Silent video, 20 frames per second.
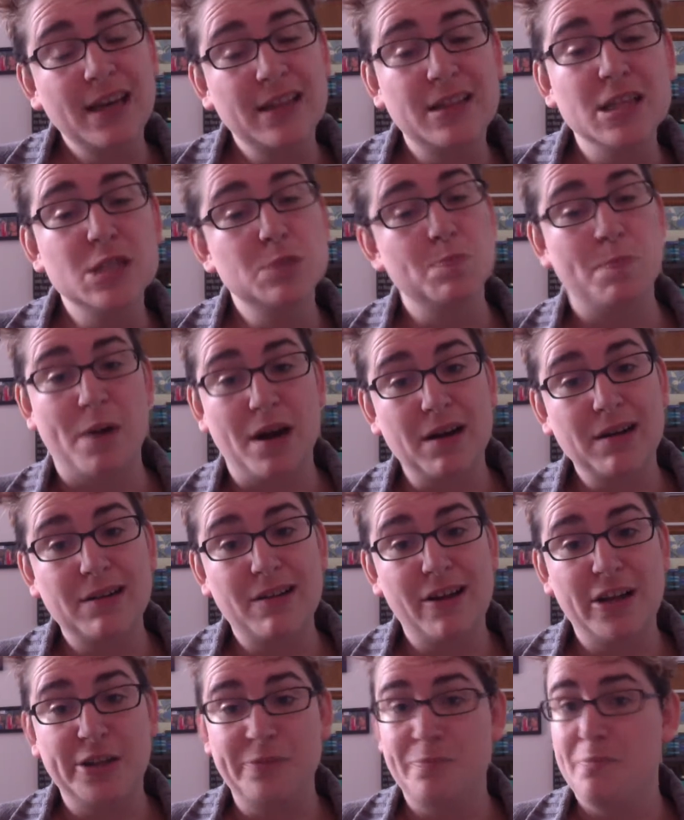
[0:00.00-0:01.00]
at this bar
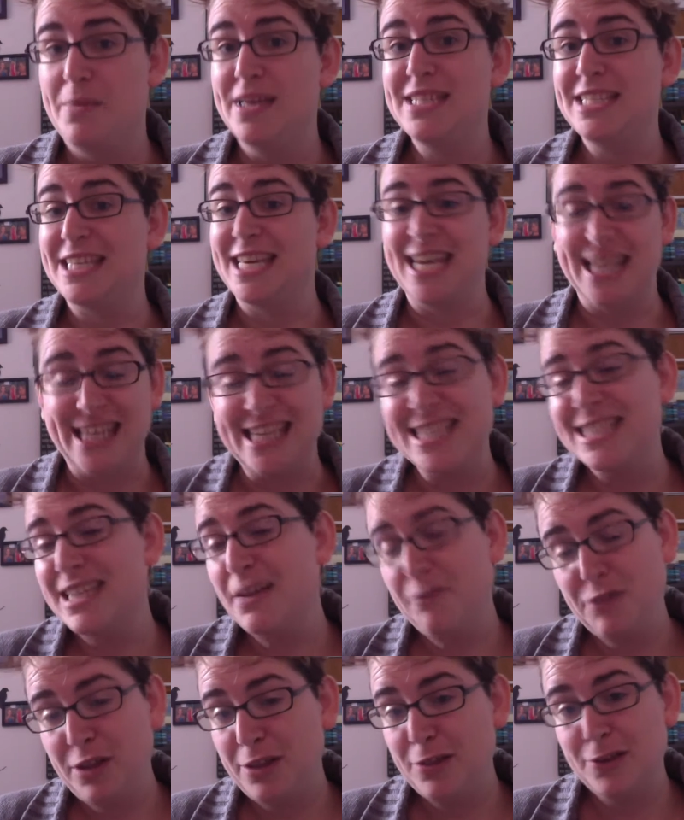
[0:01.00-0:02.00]
called Miss Kitty's
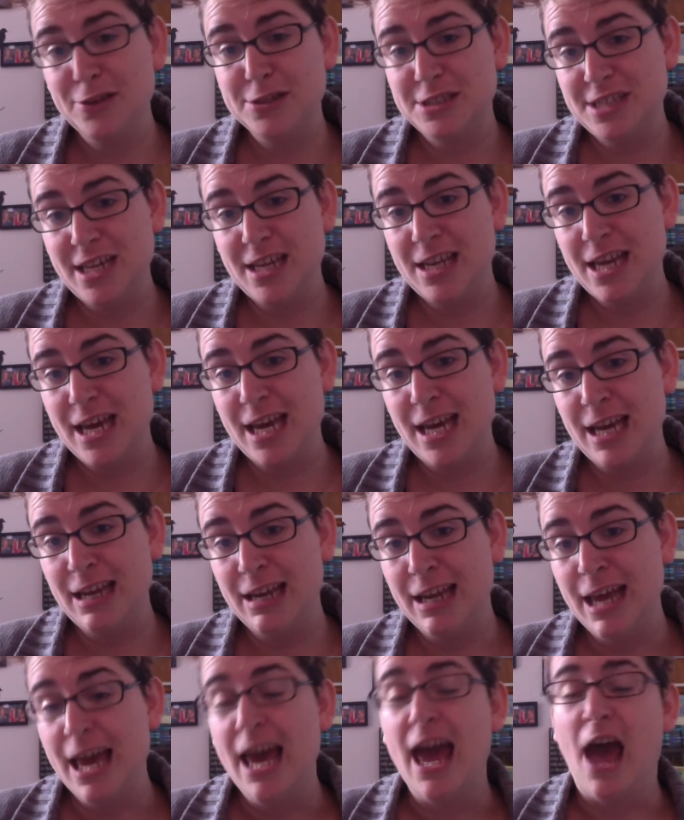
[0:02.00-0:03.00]
every Thursday
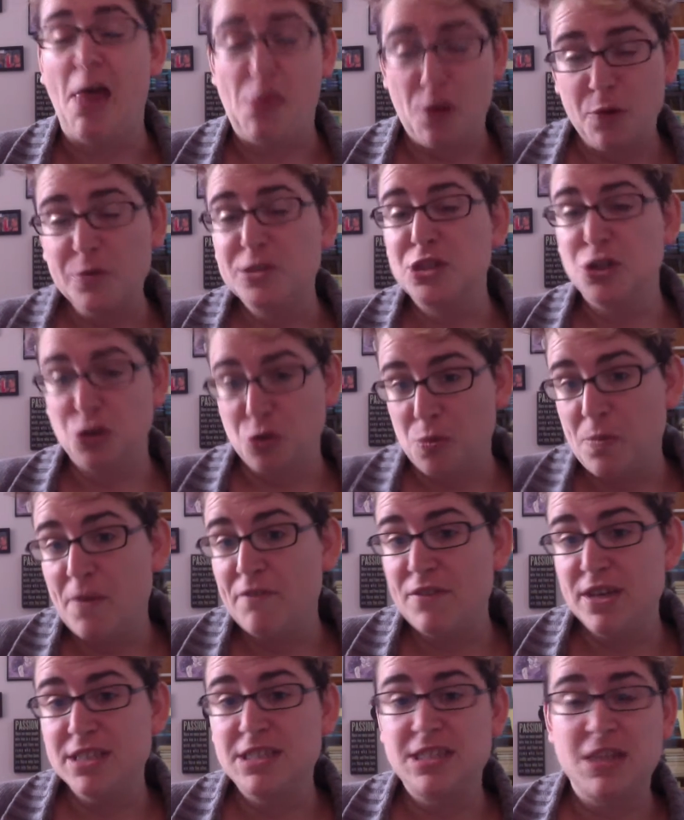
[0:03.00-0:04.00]
night, and there was a group
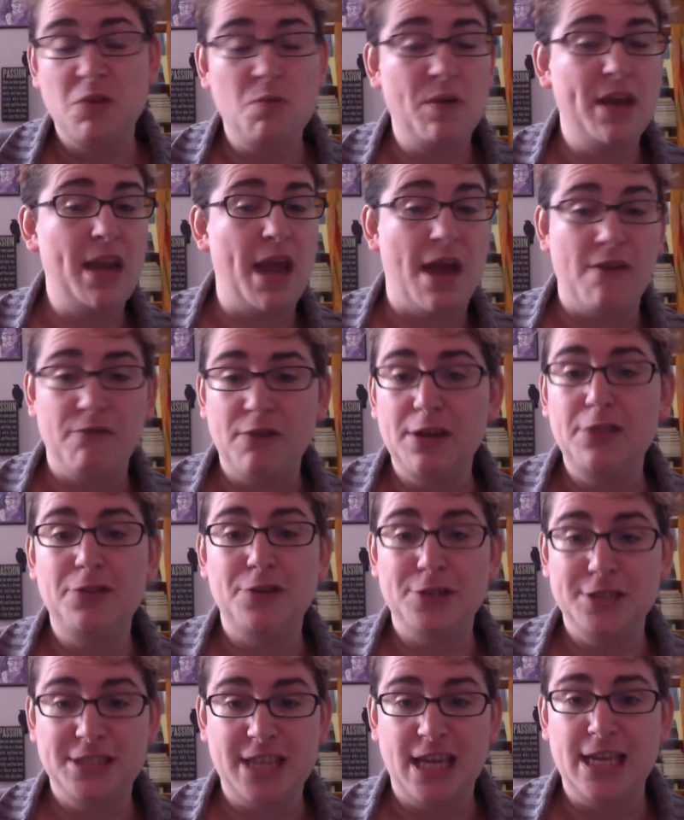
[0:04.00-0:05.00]
of us that went every
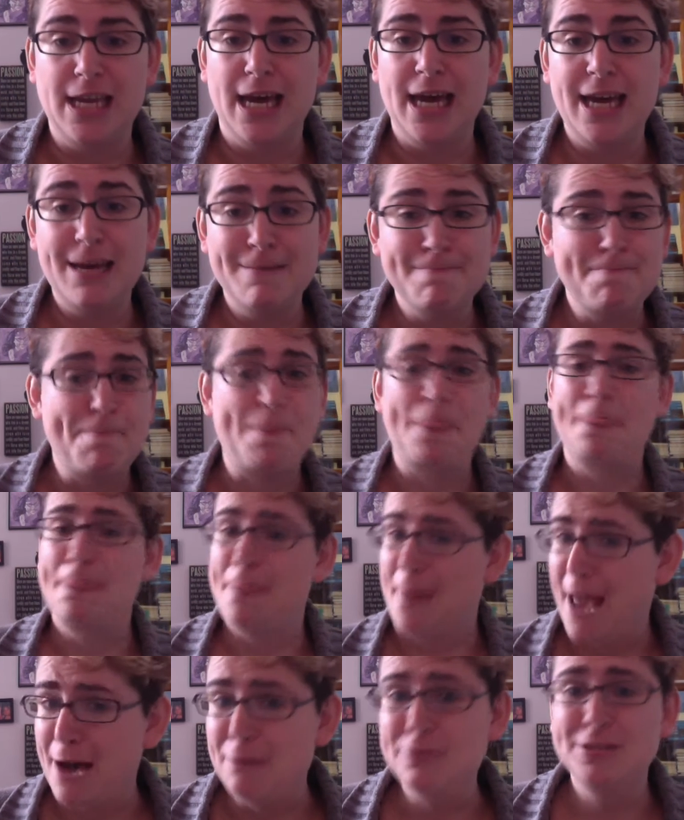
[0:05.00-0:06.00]
Thursday night.
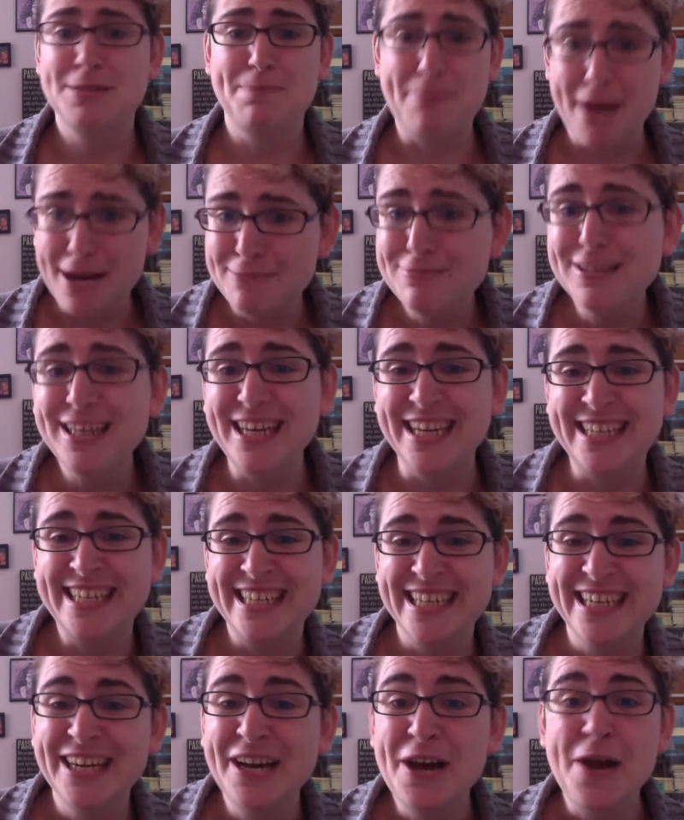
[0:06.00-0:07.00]
That was a
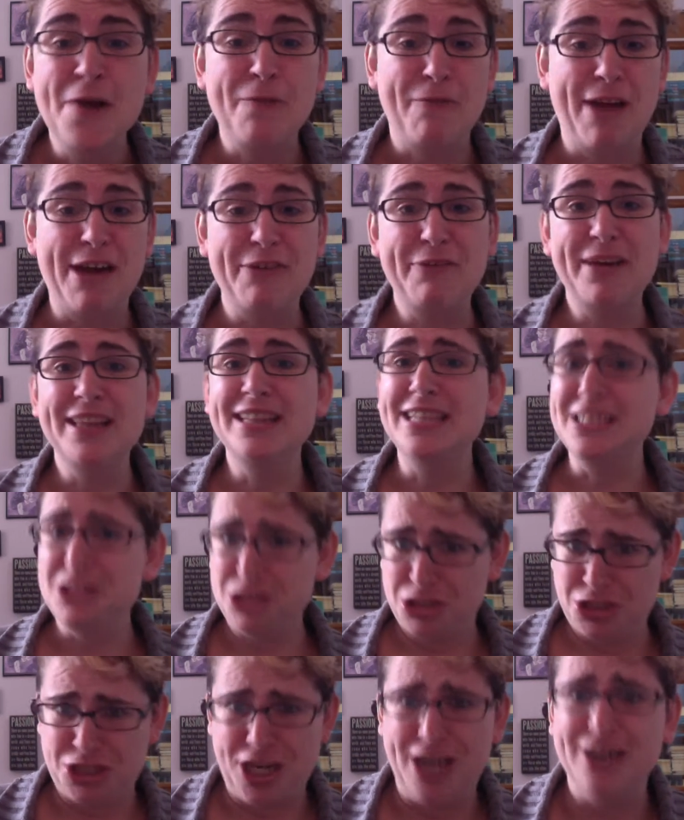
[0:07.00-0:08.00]
public, right? We had this
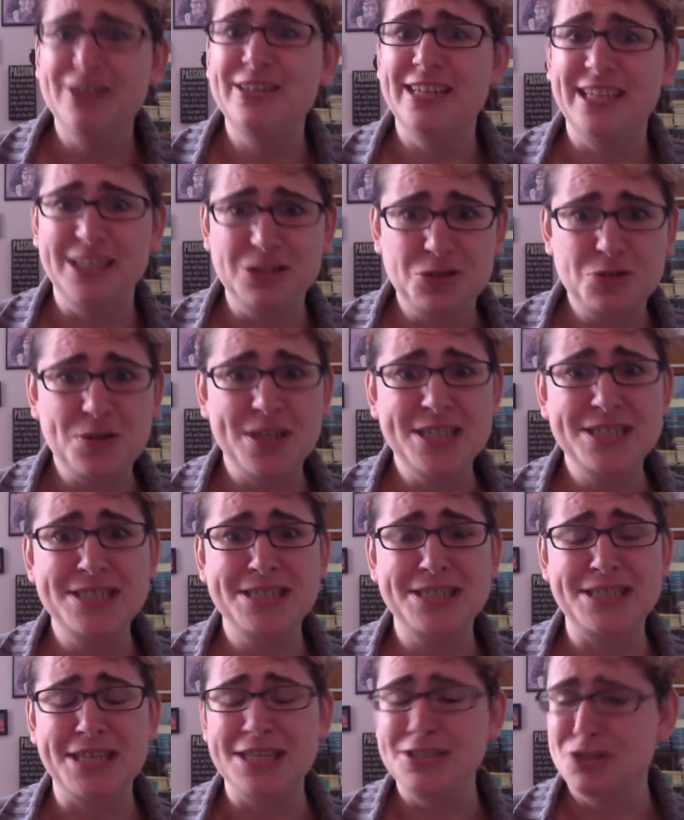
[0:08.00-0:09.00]
shared
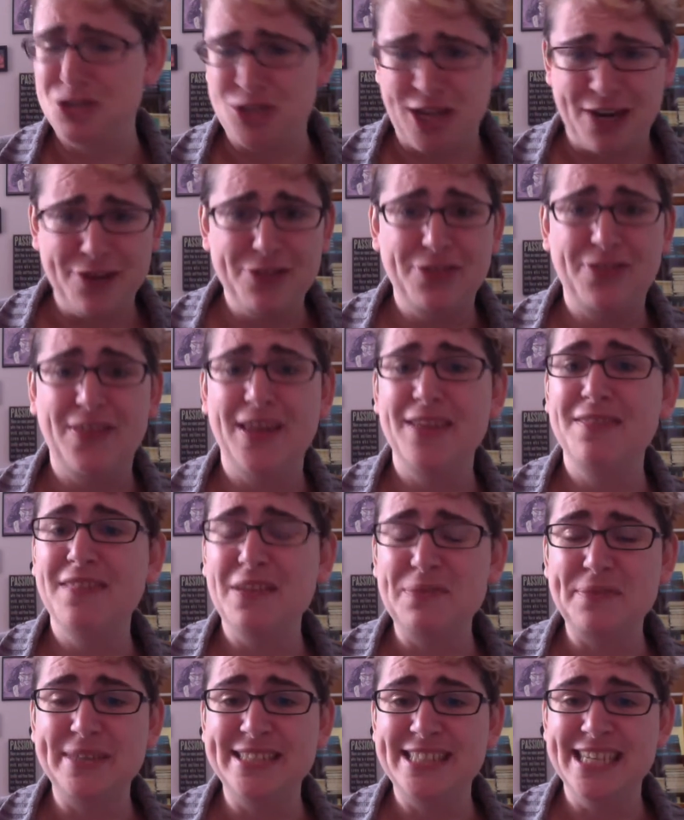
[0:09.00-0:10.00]
interest, shared thing
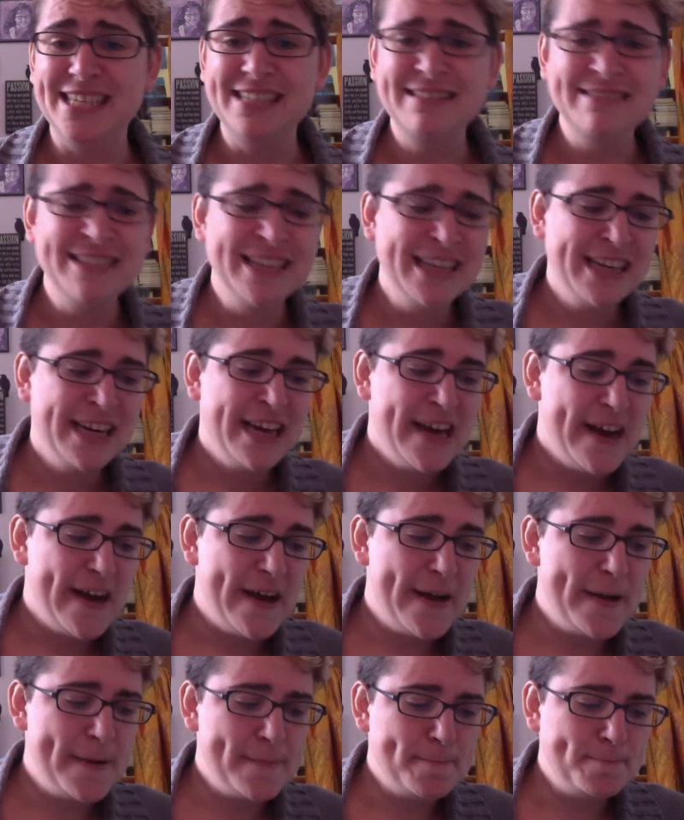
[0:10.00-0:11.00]
that we did.
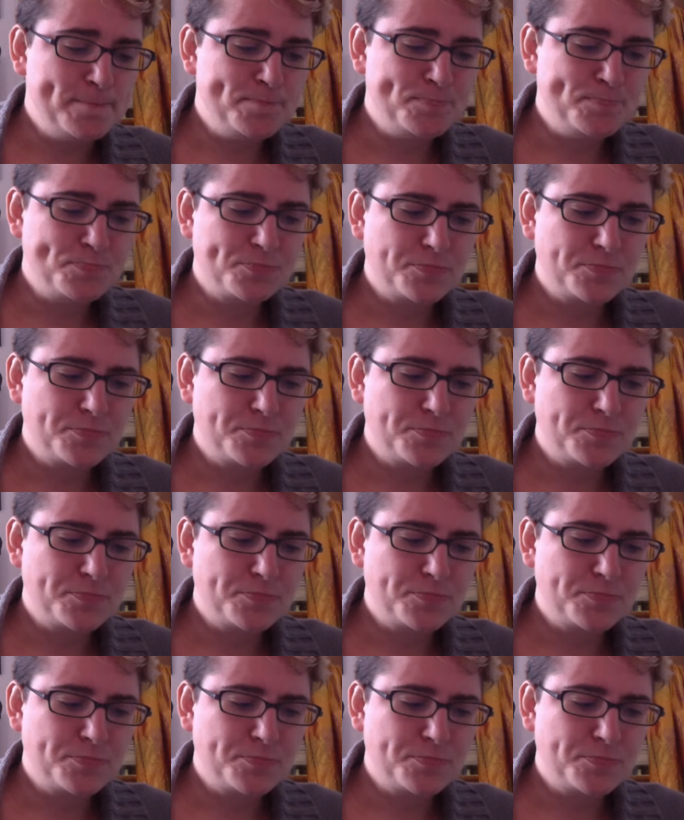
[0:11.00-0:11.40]
And